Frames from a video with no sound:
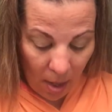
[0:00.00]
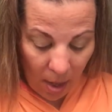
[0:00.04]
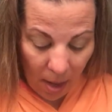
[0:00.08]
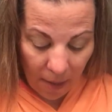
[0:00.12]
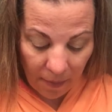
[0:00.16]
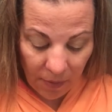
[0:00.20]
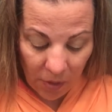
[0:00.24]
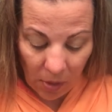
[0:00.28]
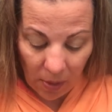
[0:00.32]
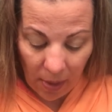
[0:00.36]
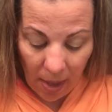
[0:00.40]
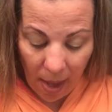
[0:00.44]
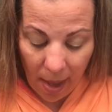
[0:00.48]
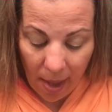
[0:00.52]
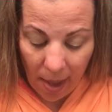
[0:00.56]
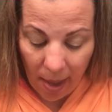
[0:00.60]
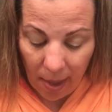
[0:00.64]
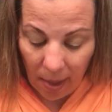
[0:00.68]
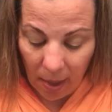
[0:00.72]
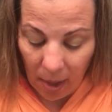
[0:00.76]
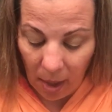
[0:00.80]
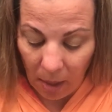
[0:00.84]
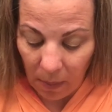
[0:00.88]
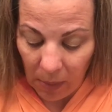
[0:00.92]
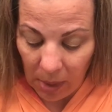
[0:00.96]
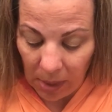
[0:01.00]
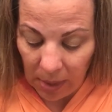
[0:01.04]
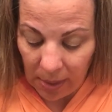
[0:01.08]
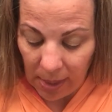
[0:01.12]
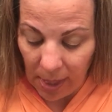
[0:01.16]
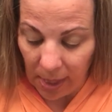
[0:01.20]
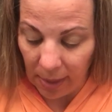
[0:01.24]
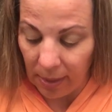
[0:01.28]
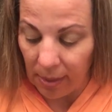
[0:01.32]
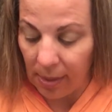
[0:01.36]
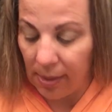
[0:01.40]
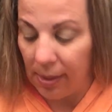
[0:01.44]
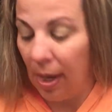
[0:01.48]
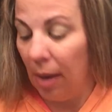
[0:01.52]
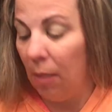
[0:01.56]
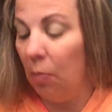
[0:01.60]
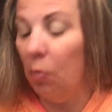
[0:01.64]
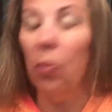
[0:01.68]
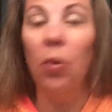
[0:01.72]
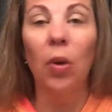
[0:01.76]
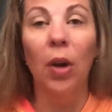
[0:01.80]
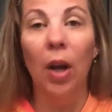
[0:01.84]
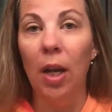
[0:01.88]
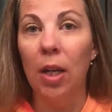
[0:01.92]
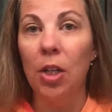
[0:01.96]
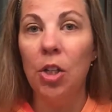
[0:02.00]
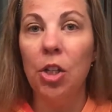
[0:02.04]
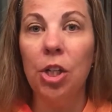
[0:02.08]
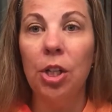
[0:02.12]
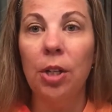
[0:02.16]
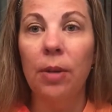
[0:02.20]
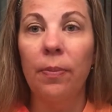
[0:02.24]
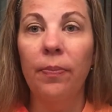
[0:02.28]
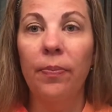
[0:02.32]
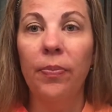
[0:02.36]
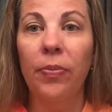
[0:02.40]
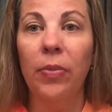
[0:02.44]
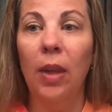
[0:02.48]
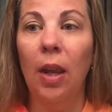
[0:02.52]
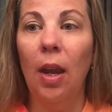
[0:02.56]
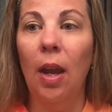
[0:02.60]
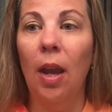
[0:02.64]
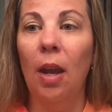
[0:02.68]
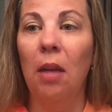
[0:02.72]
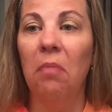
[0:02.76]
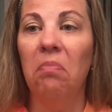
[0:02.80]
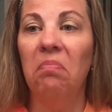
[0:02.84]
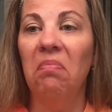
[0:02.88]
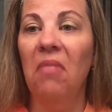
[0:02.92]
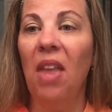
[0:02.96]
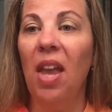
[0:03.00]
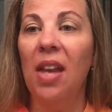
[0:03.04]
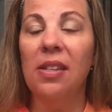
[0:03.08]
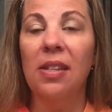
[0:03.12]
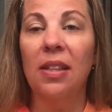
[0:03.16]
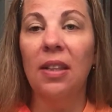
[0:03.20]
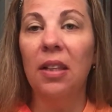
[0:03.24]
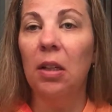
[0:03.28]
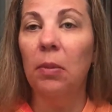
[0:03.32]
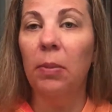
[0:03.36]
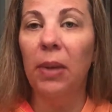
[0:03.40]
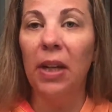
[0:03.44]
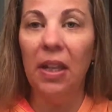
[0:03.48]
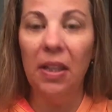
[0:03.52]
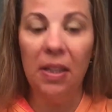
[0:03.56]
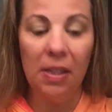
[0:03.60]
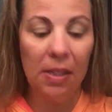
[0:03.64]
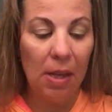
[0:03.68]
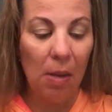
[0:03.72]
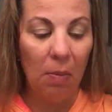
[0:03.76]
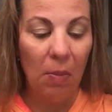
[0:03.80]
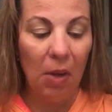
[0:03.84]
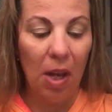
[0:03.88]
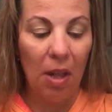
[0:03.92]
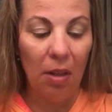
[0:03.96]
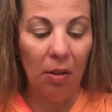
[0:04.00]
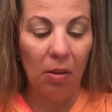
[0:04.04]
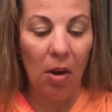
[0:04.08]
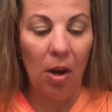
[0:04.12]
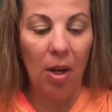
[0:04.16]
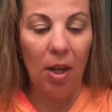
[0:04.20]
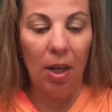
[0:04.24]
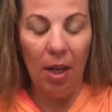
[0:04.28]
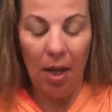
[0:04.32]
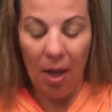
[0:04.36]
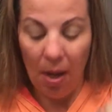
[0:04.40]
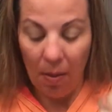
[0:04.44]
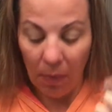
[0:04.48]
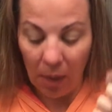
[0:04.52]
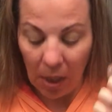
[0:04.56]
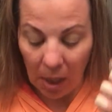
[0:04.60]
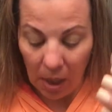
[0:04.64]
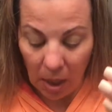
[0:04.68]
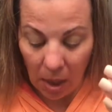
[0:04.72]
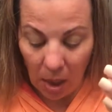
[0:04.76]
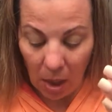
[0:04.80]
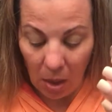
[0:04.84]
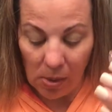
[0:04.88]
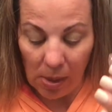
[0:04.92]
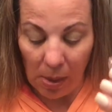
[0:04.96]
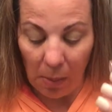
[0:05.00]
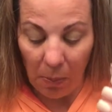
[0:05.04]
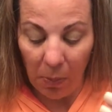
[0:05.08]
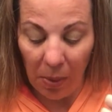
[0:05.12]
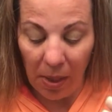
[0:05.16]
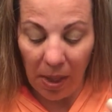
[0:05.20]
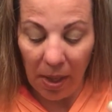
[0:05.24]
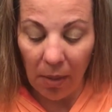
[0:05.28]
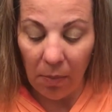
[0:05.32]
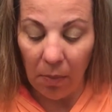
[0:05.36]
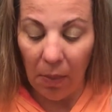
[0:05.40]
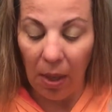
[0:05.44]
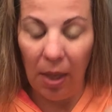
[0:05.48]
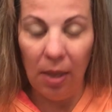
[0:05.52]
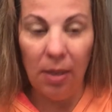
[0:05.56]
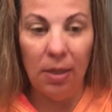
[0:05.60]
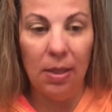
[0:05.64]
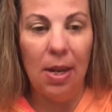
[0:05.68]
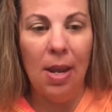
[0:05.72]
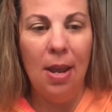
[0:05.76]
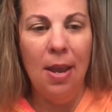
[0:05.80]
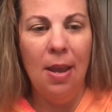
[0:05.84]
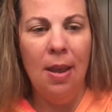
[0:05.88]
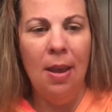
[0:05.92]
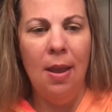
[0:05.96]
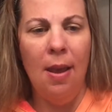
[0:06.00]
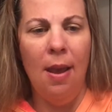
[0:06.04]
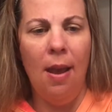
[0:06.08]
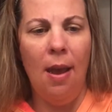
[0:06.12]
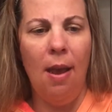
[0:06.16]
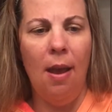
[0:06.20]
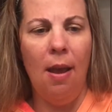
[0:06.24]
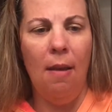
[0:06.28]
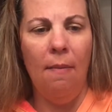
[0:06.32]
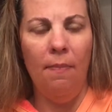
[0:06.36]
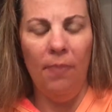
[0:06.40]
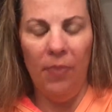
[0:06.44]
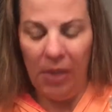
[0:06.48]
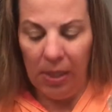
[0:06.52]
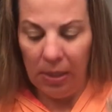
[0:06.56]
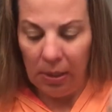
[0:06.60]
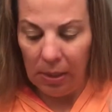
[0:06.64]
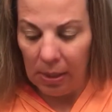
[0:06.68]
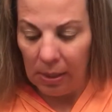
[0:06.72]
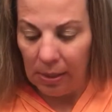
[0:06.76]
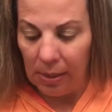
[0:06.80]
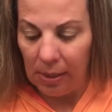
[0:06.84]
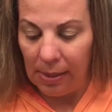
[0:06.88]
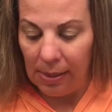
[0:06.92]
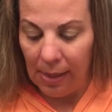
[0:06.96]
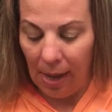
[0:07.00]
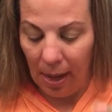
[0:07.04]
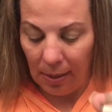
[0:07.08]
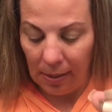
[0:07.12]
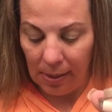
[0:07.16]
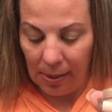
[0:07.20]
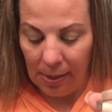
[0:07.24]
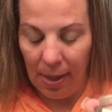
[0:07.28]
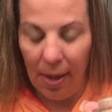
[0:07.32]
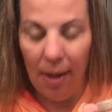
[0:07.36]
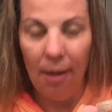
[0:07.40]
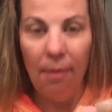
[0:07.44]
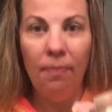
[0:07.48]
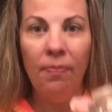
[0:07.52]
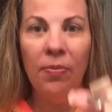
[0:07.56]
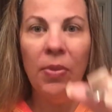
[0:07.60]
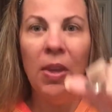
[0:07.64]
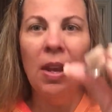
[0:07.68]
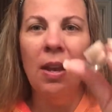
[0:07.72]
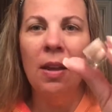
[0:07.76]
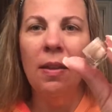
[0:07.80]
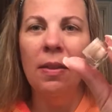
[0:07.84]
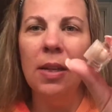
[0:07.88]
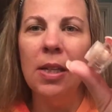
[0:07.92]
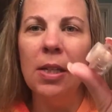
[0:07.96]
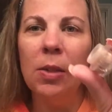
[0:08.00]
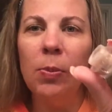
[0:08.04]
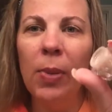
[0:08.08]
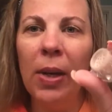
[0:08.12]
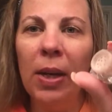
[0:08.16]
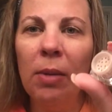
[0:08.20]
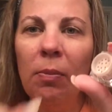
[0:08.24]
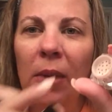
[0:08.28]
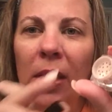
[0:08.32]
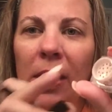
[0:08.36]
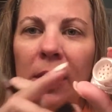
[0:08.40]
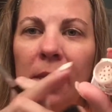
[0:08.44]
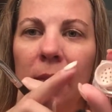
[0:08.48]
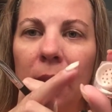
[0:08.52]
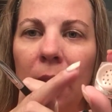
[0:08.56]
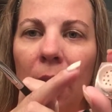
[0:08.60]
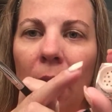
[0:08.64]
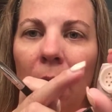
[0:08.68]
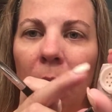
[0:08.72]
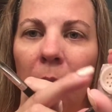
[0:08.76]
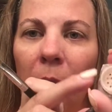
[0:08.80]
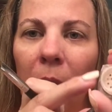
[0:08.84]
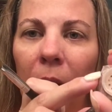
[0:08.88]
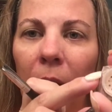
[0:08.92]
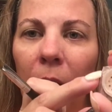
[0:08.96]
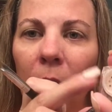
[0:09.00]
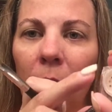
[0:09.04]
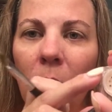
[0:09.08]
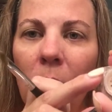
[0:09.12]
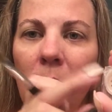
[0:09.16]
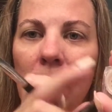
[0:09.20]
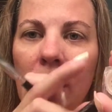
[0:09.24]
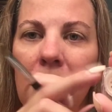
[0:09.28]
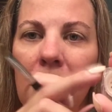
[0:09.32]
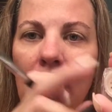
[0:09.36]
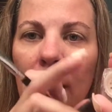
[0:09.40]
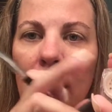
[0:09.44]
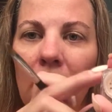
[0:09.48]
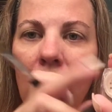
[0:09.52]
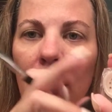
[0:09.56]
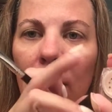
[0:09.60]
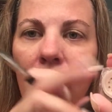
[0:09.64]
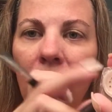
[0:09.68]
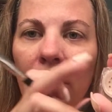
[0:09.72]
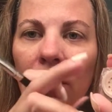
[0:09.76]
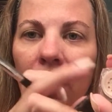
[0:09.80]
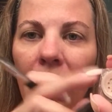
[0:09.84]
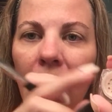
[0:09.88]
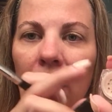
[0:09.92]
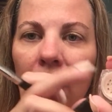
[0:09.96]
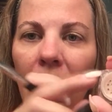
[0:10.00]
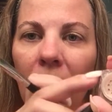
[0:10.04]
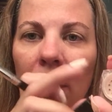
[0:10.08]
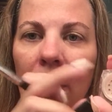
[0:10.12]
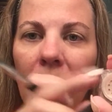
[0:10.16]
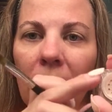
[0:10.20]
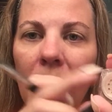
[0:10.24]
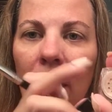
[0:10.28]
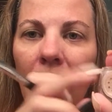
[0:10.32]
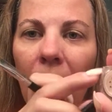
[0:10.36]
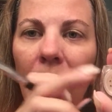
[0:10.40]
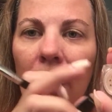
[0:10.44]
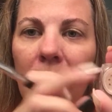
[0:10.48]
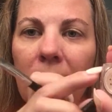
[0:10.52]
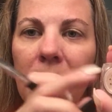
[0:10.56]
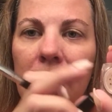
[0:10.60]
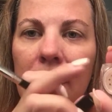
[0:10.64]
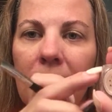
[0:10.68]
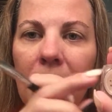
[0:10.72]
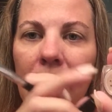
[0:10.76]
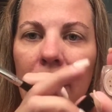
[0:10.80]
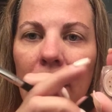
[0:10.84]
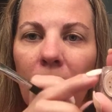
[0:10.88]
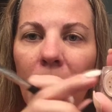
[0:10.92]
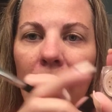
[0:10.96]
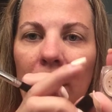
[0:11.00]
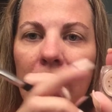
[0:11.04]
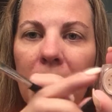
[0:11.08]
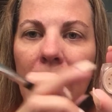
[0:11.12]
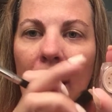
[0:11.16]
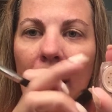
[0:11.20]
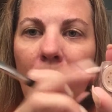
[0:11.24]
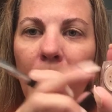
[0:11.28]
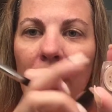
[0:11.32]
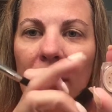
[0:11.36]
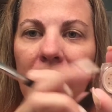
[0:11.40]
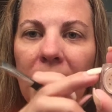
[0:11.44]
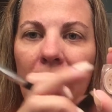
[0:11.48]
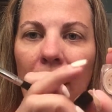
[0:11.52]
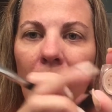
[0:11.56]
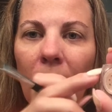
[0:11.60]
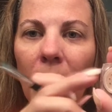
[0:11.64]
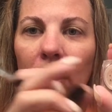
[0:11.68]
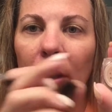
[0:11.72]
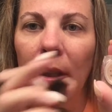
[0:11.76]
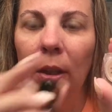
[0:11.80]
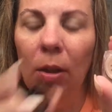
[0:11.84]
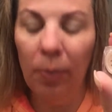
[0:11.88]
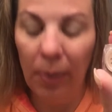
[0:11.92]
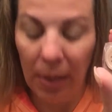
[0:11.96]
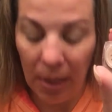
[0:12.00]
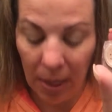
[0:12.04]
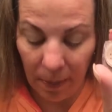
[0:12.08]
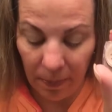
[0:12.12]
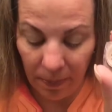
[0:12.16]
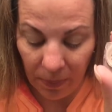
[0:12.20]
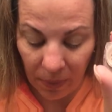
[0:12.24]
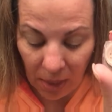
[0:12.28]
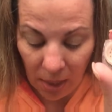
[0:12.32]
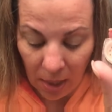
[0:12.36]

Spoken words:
After that, I'm going to take the same brush, has a little bit of the same color on it, and I'm going to use a pigment. This is Sexy. These pigments come loose. If you can kind of see, let me tap it down a little bit.